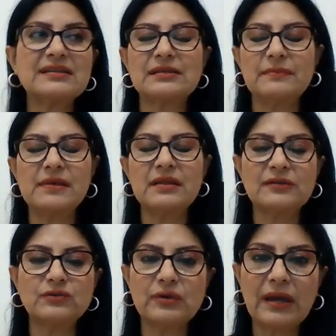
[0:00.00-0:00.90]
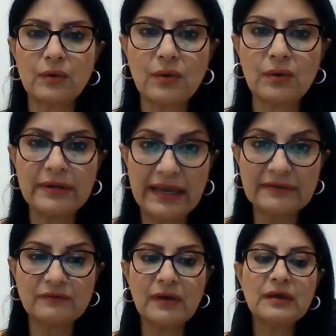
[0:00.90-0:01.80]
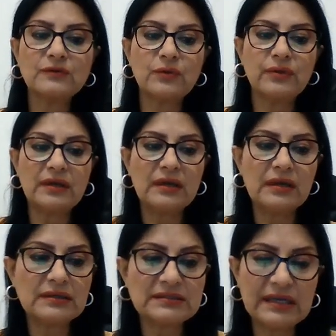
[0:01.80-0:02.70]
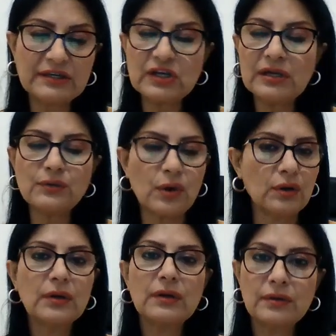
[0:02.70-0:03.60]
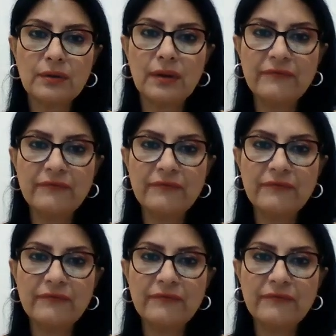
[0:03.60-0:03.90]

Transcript: doesn't mean that you can go late to the station no you,